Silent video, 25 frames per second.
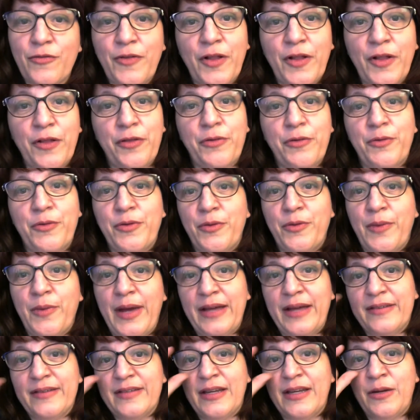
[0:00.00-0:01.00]
follow through the way
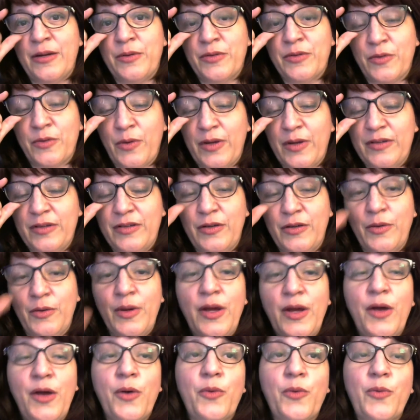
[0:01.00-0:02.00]
I said I was going to.
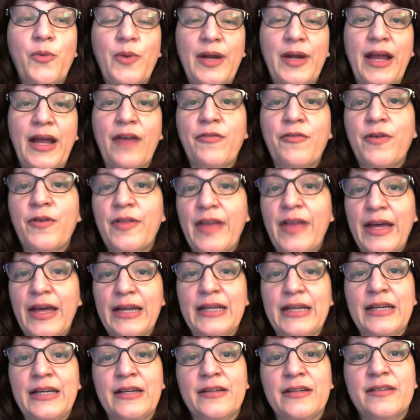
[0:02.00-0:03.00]
Whatever that
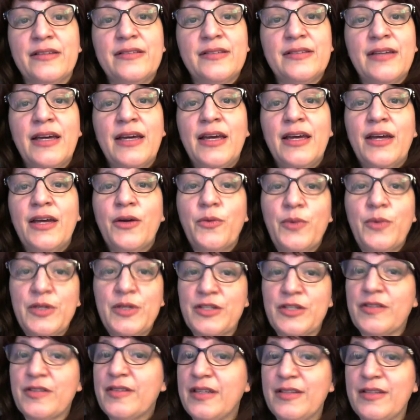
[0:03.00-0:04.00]
is, we
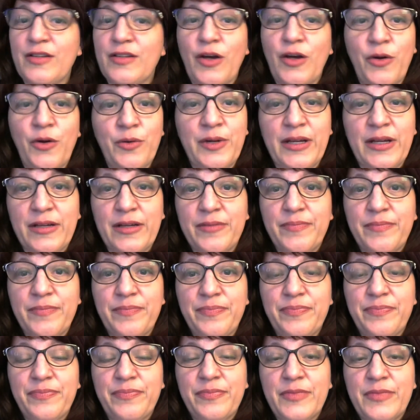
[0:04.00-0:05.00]
just need to own it,
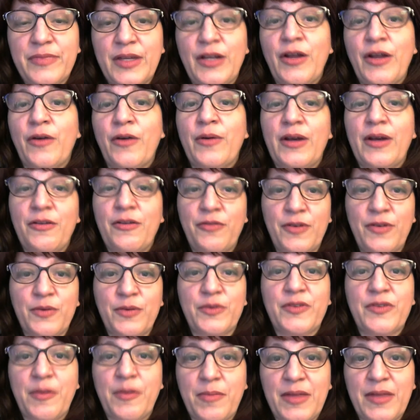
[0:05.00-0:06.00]
if it
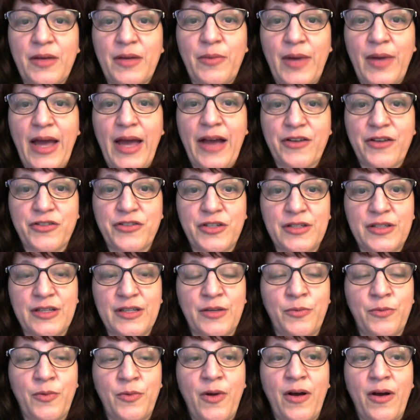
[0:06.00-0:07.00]
was something we actually
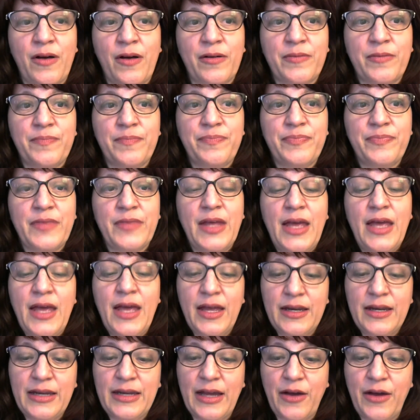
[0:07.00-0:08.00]
did wrong.
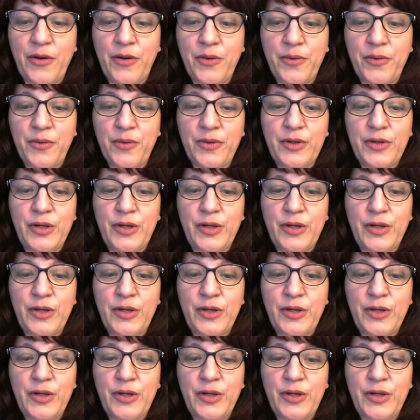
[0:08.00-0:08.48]
Now,